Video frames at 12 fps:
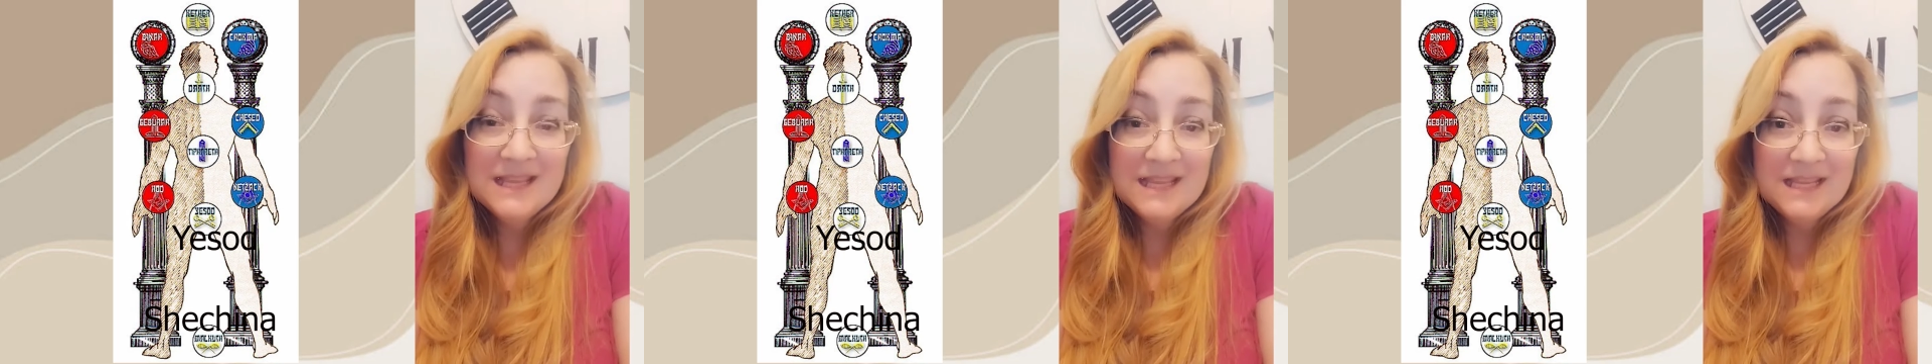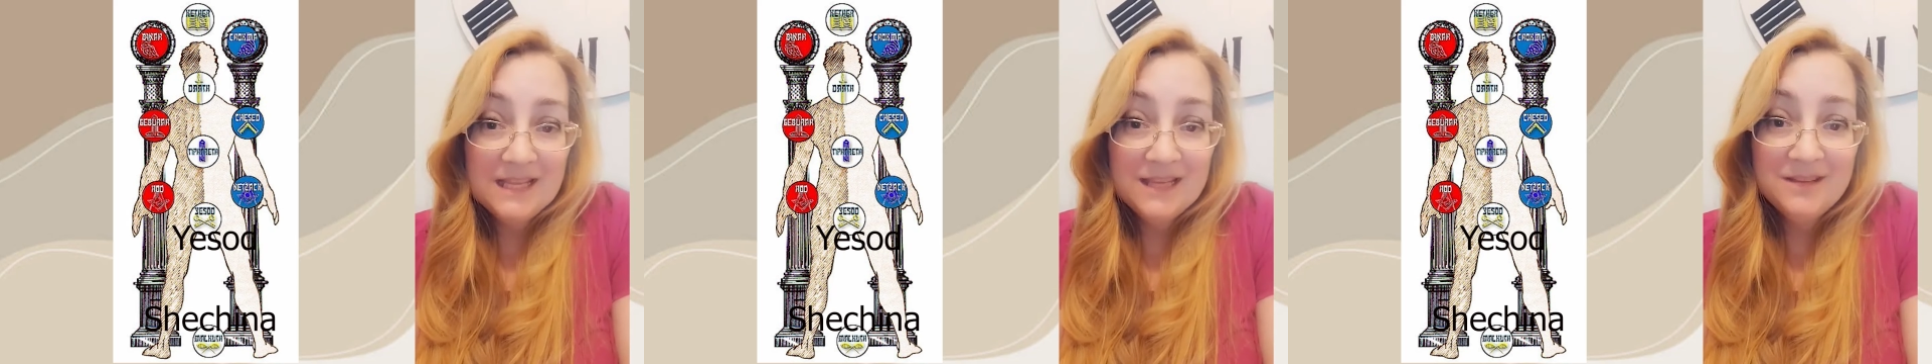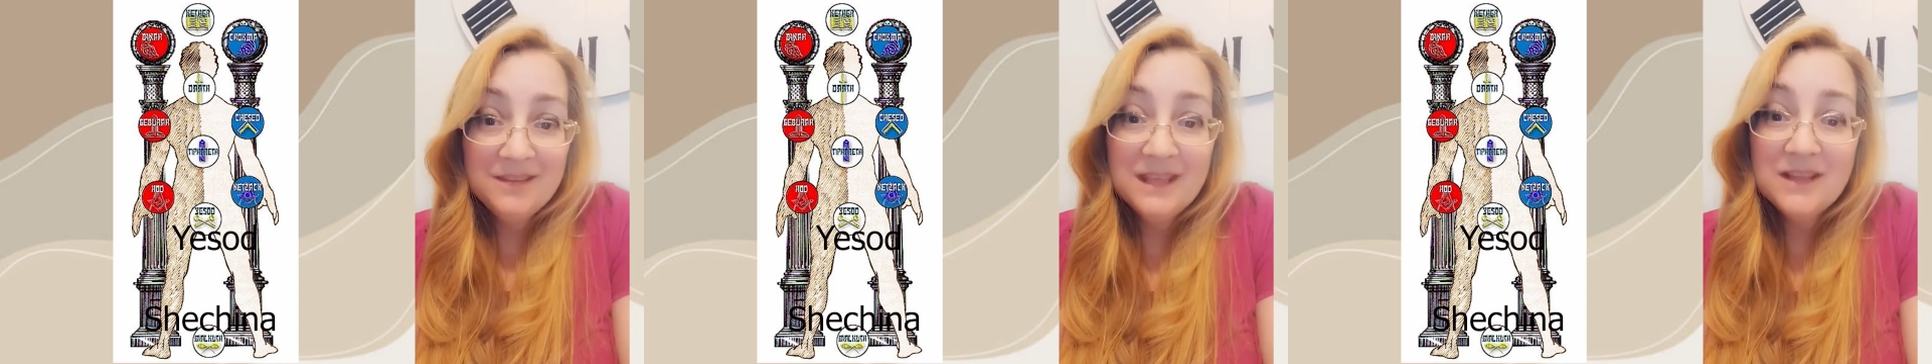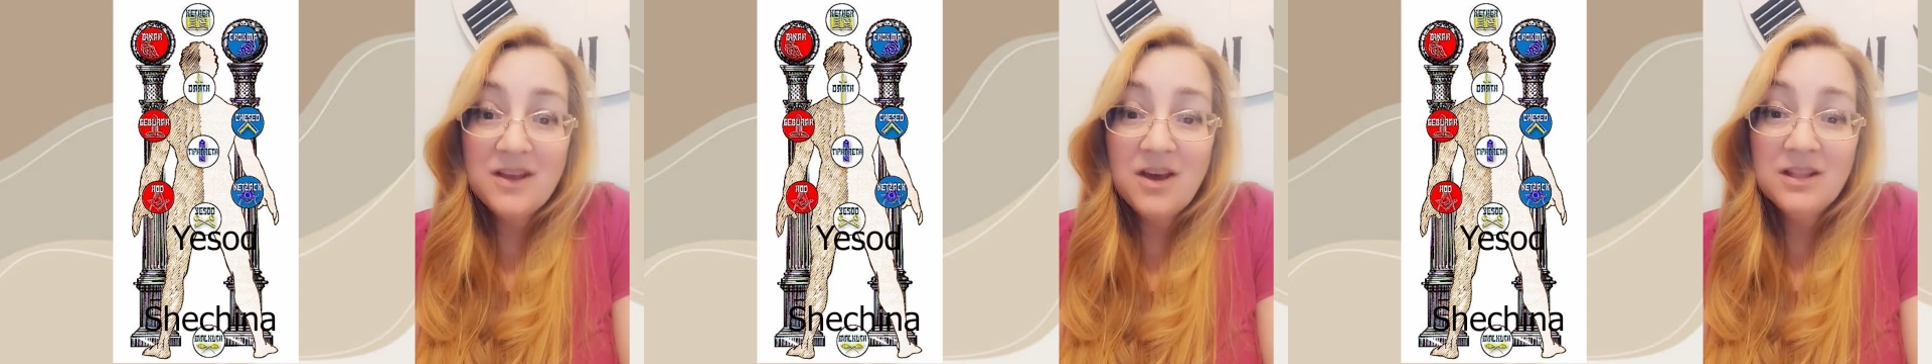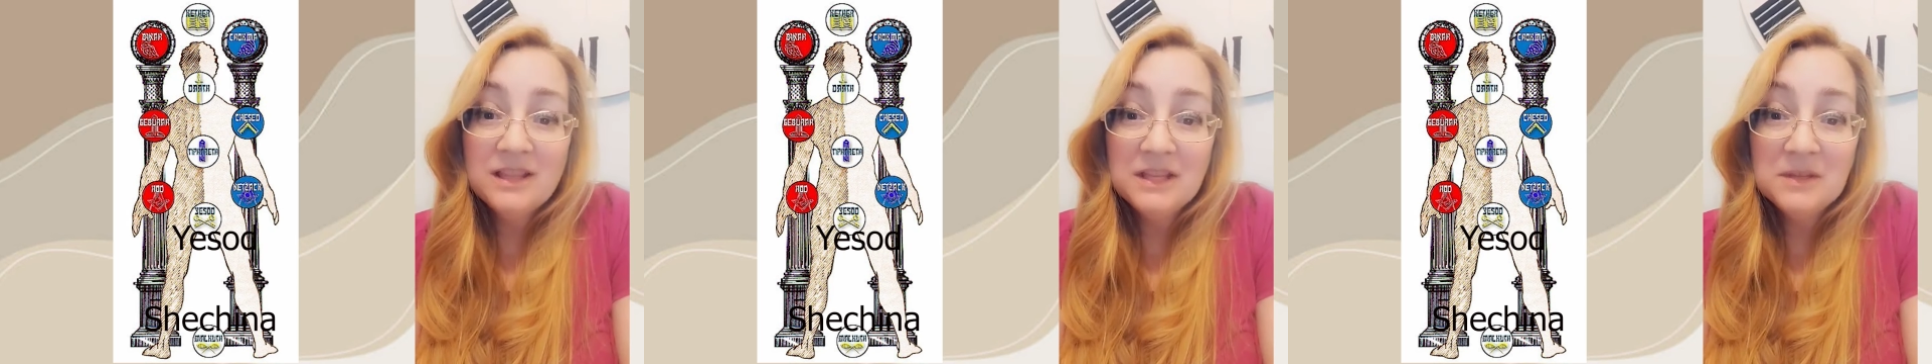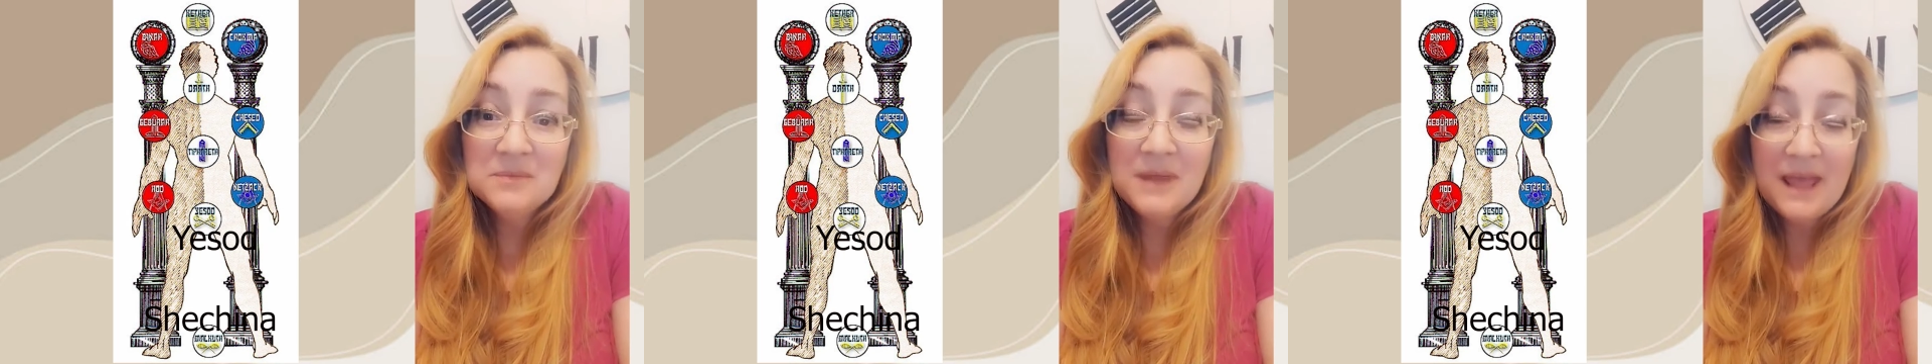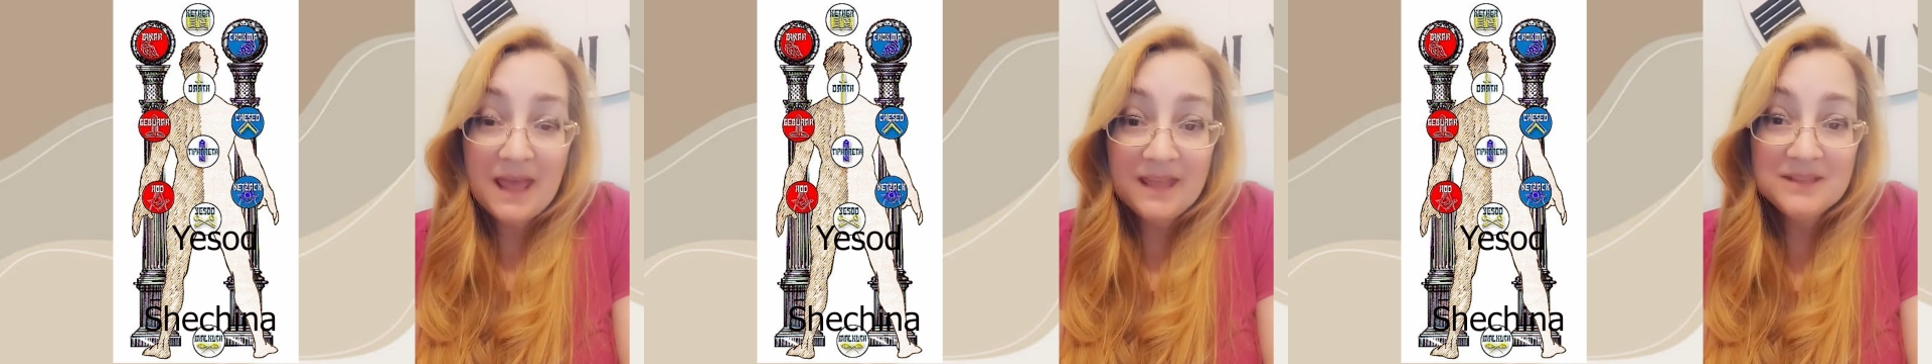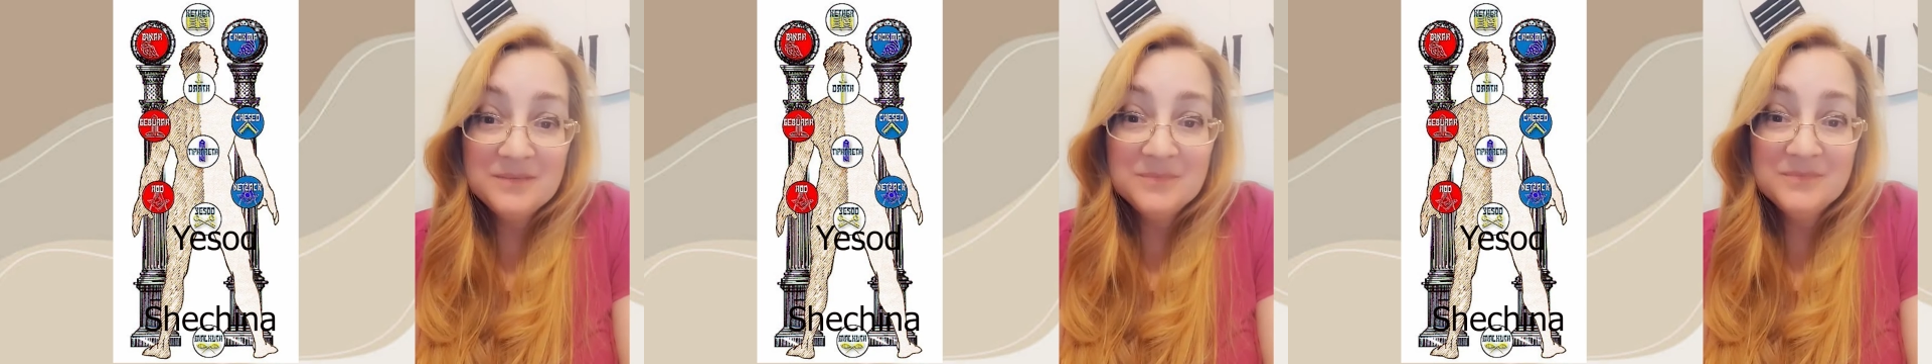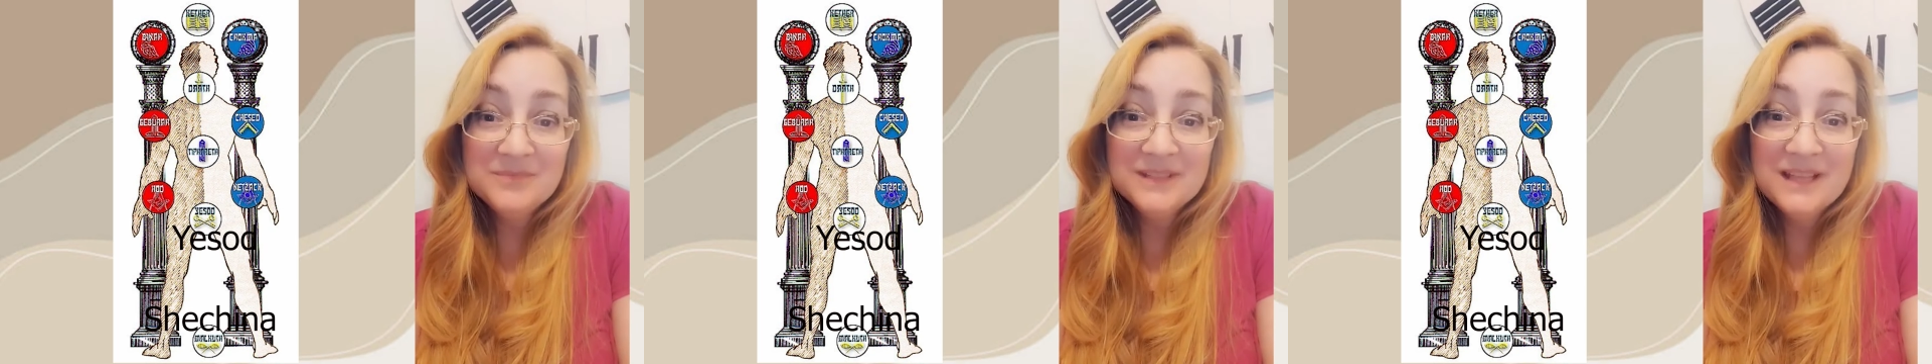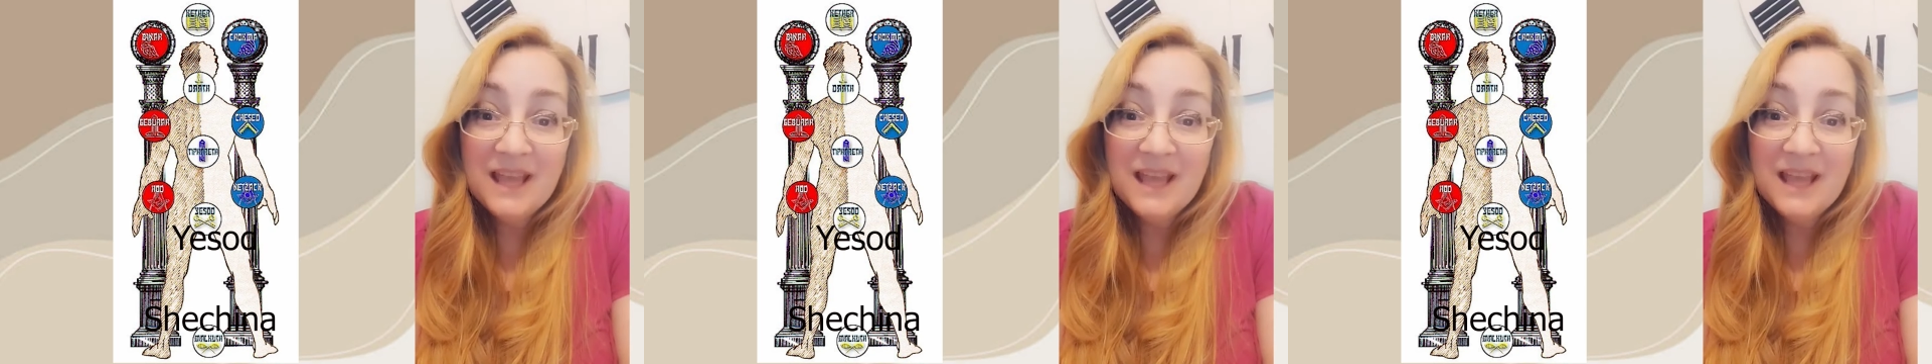And they call him Adam